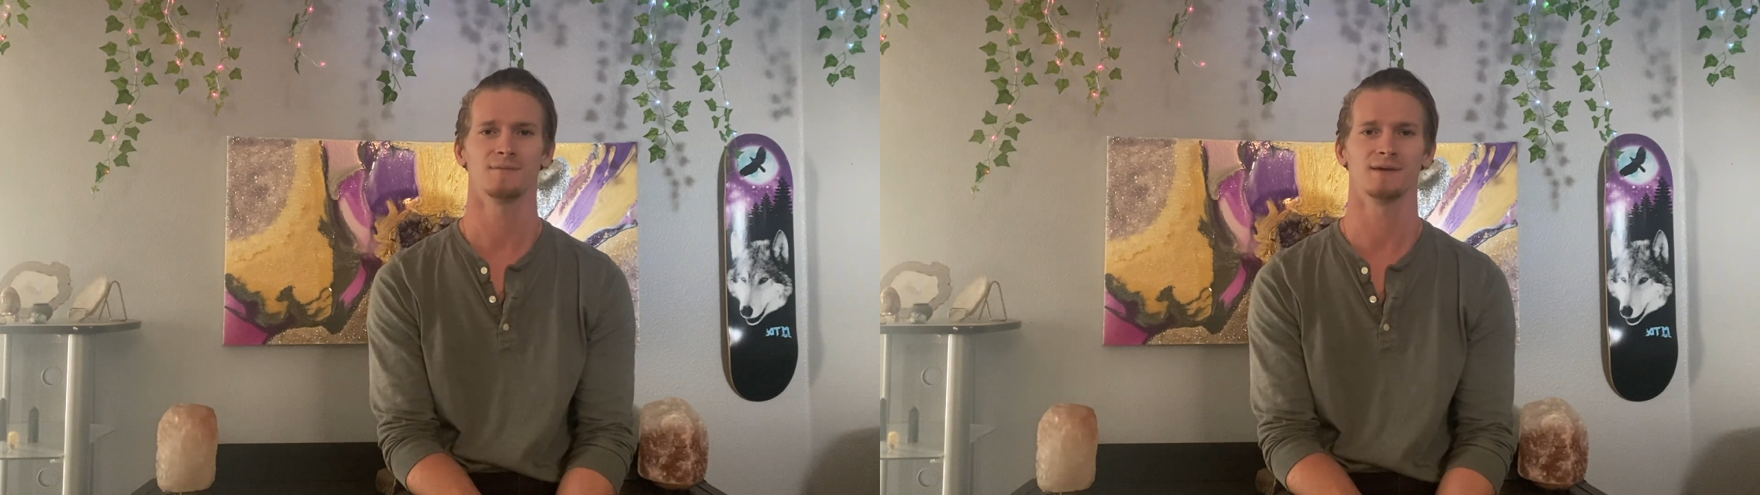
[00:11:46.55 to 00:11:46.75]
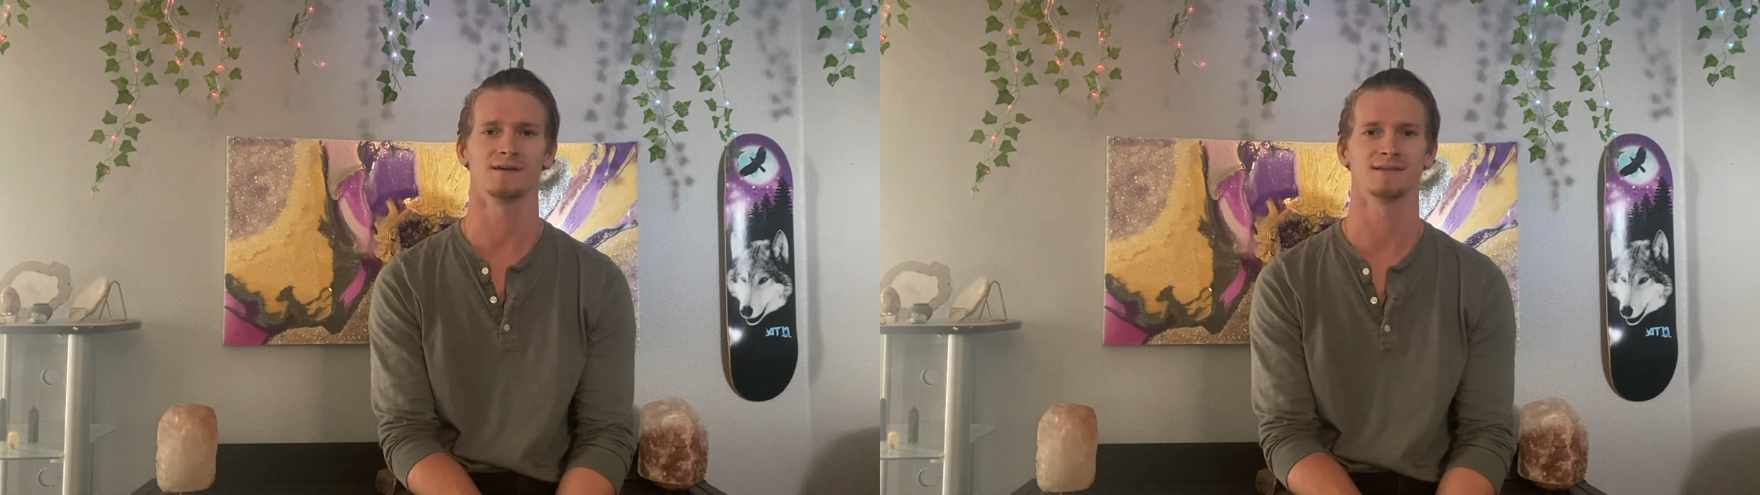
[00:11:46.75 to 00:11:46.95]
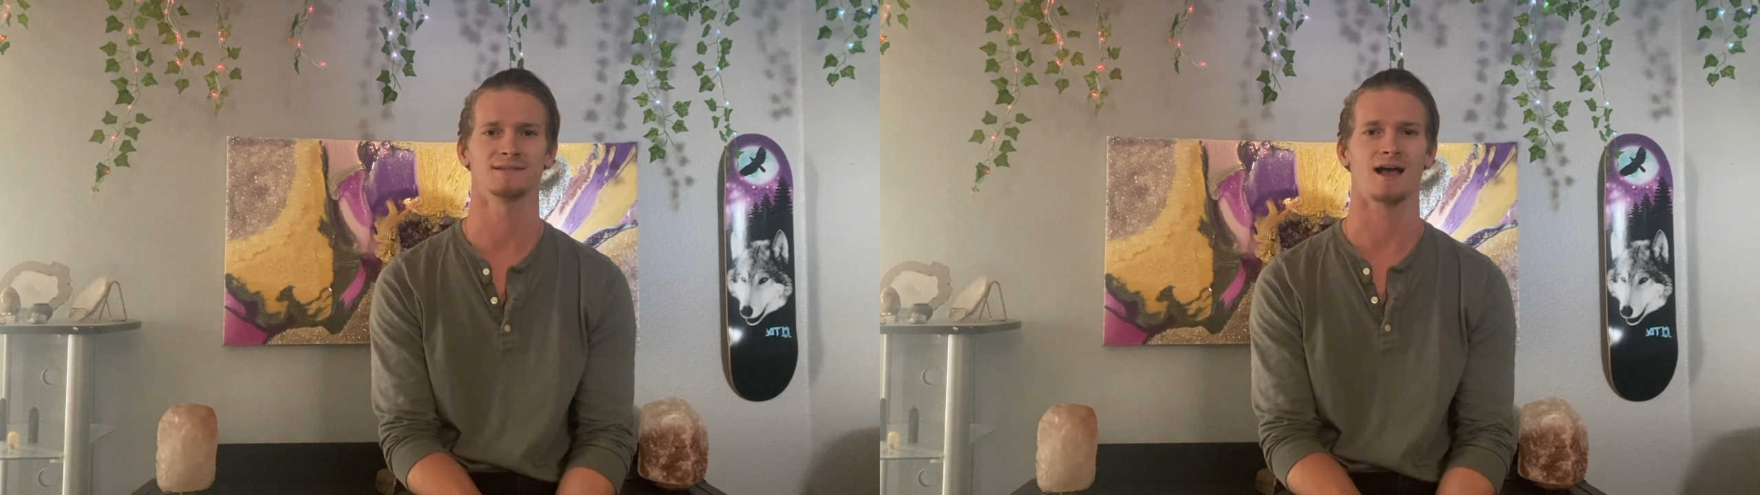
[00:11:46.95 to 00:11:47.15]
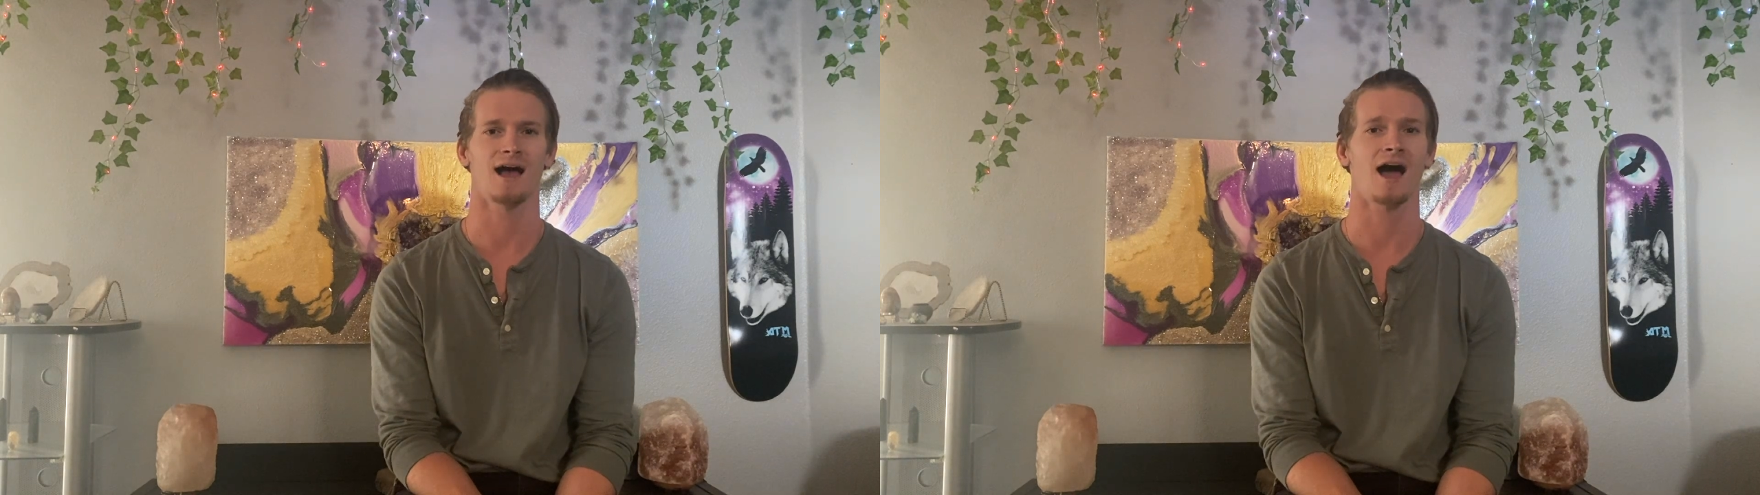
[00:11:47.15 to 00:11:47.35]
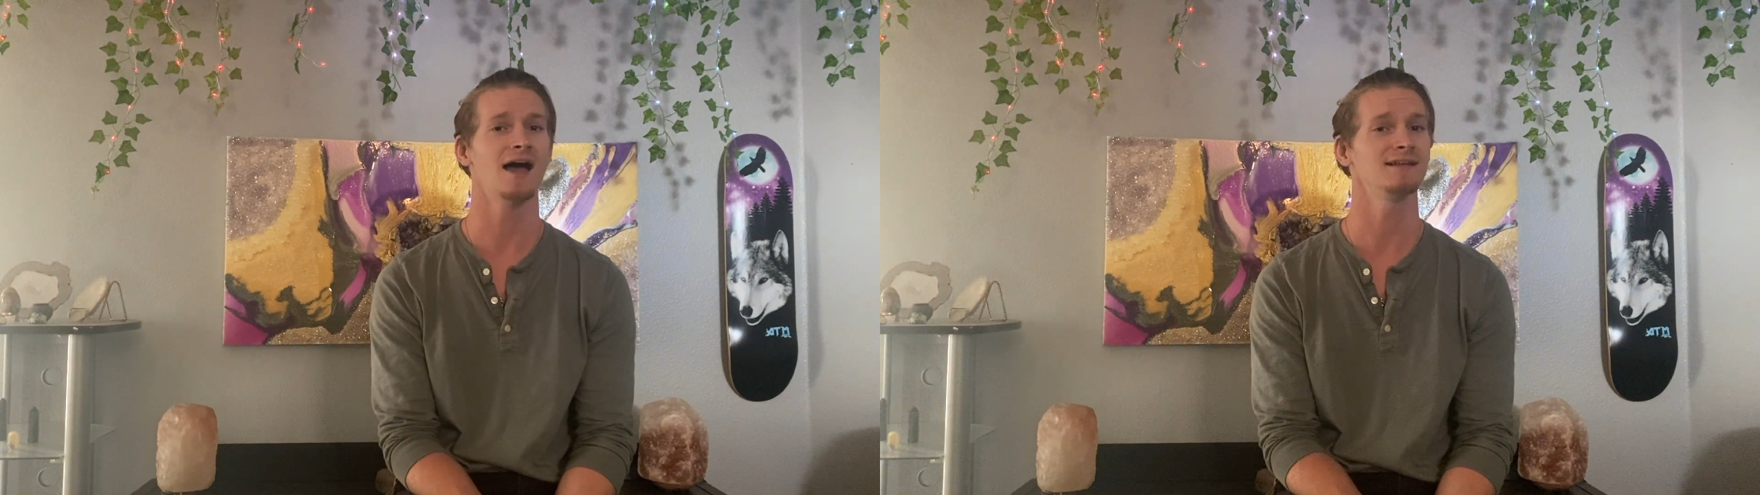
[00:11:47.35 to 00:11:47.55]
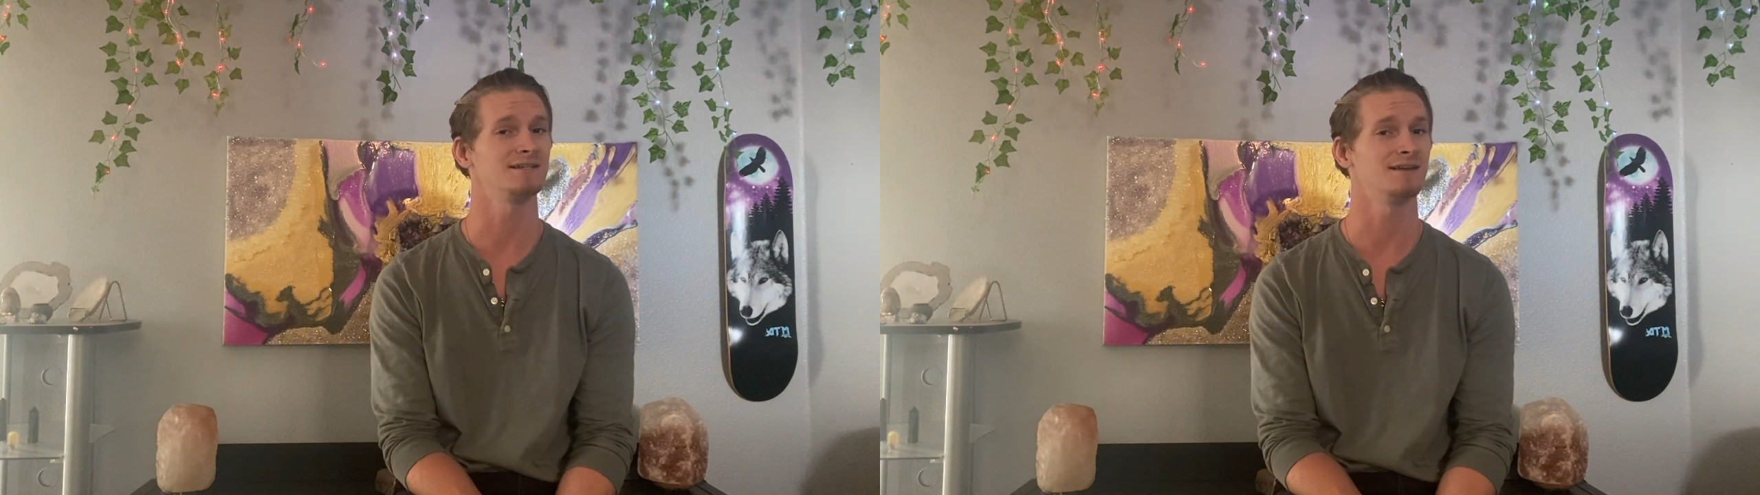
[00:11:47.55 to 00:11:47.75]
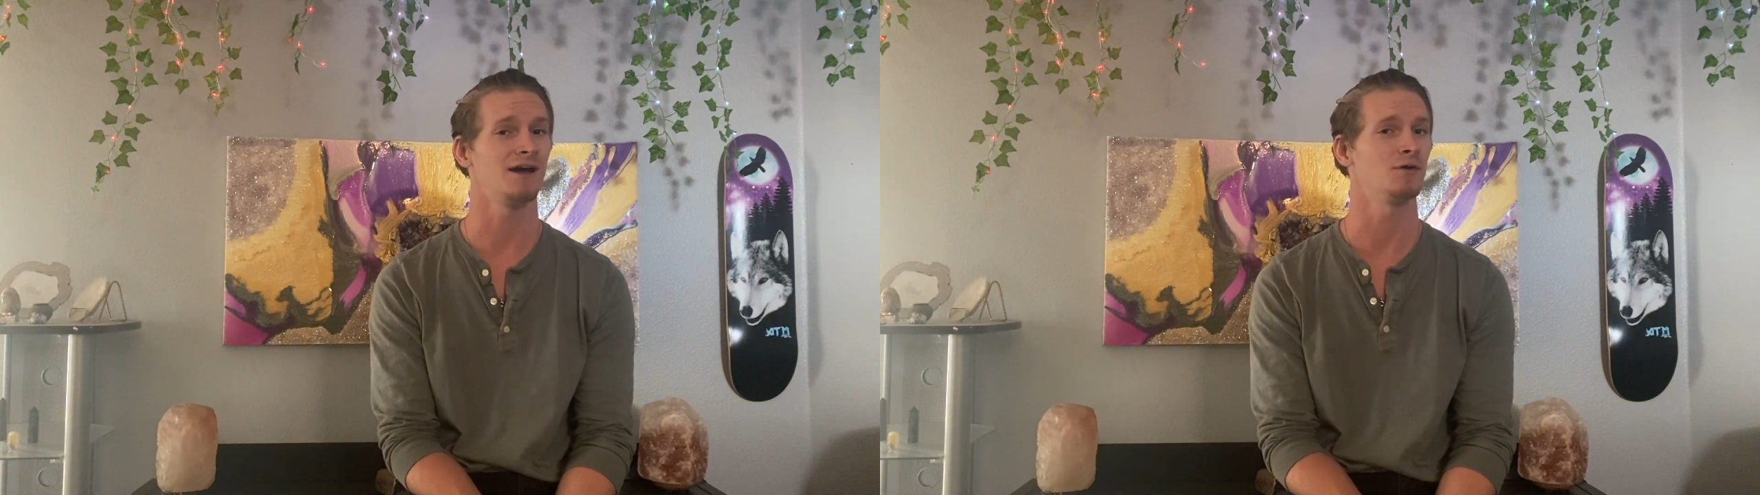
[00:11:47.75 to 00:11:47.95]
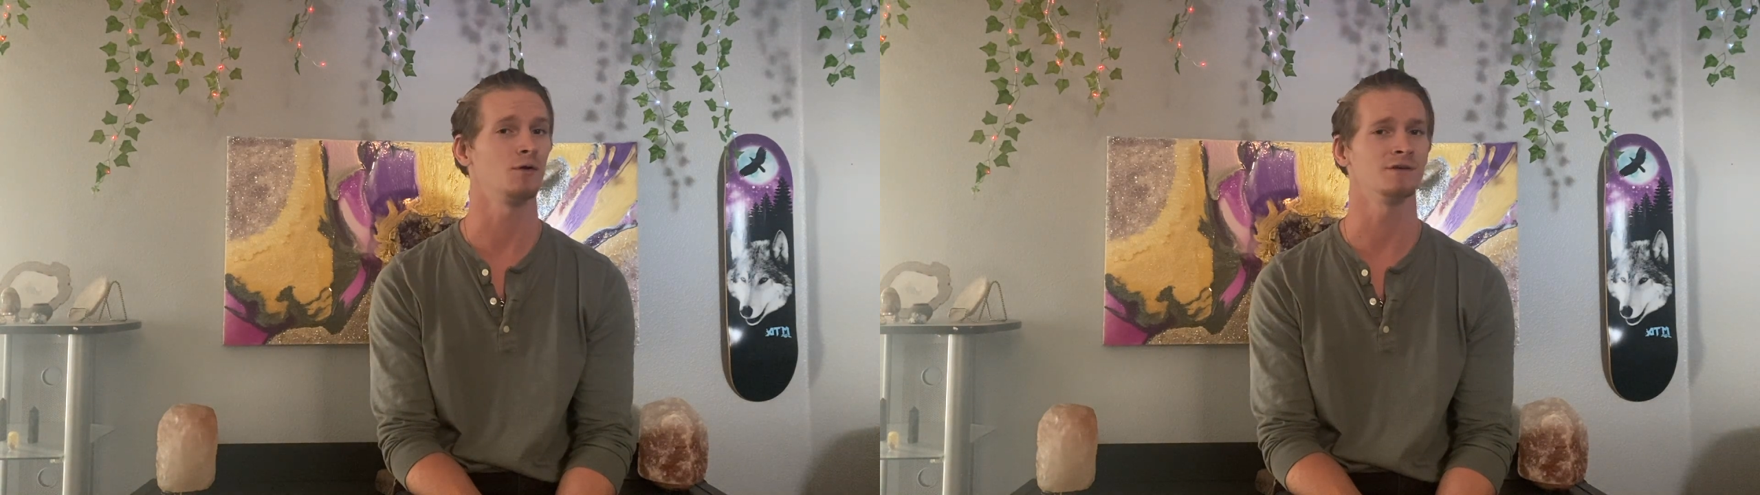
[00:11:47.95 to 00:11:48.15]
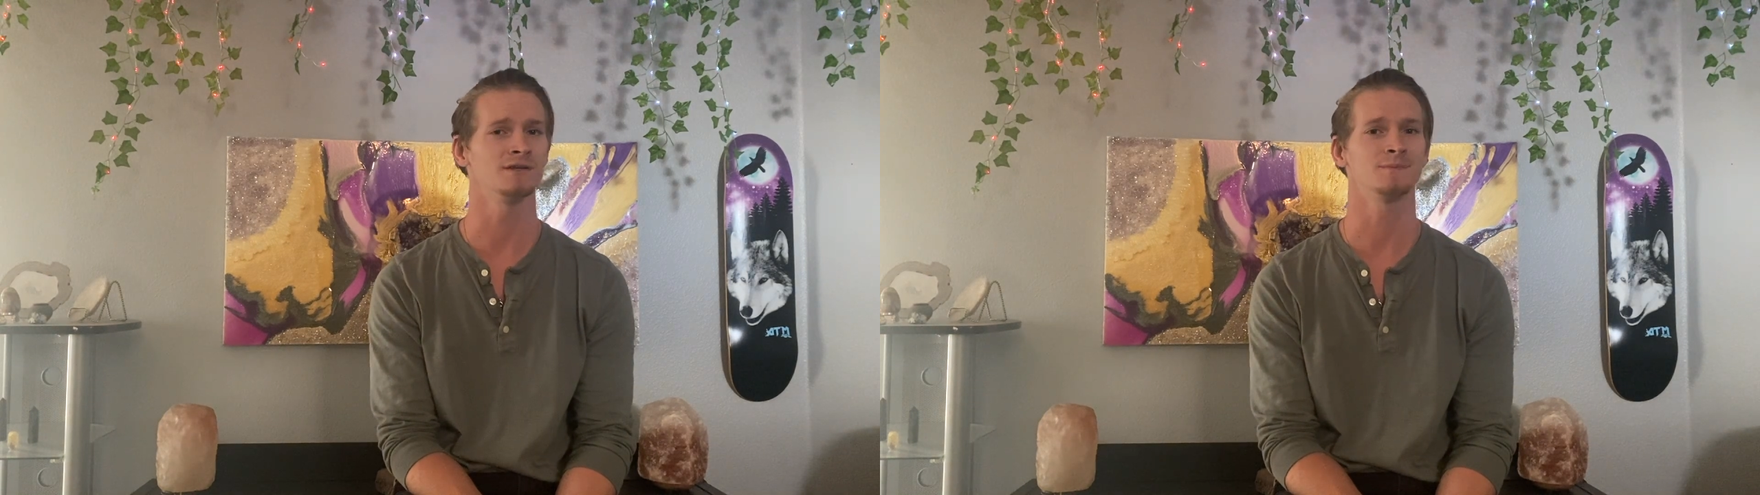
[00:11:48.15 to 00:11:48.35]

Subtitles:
because I did not know this,